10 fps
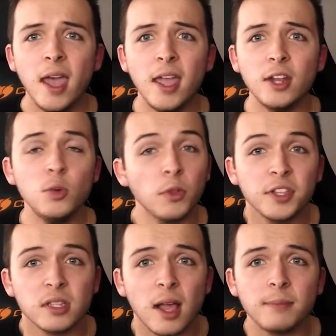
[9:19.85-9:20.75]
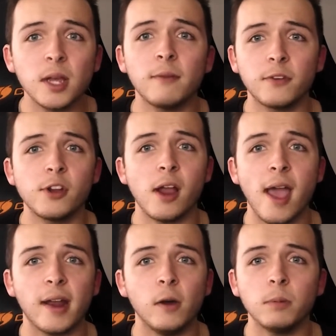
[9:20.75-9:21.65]
and you want this laptop for your
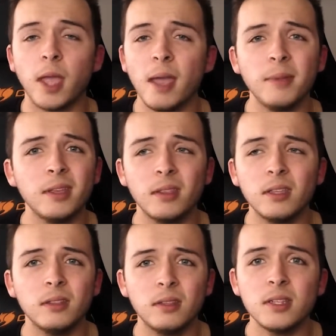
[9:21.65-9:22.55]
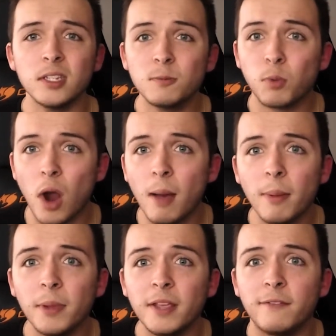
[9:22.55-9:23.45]
at-home gaming, then this is
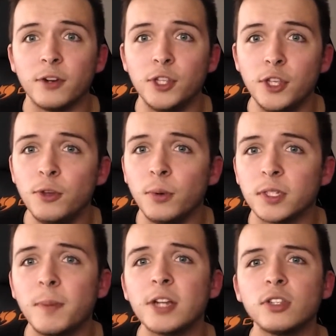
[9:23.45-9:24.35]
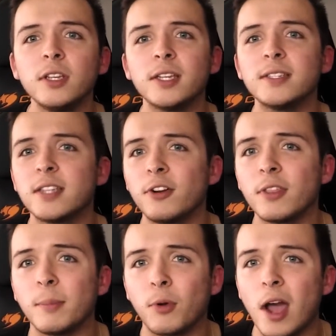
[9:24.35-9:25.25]
probably for you, especially
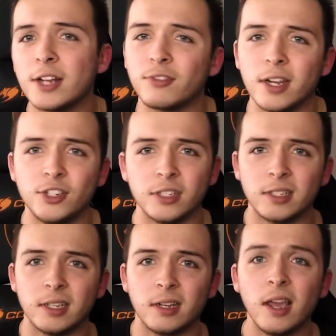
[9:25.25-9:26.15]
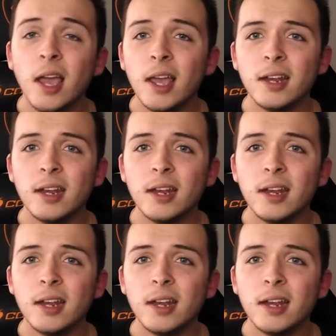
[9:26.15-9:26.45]
considering the price range it's in.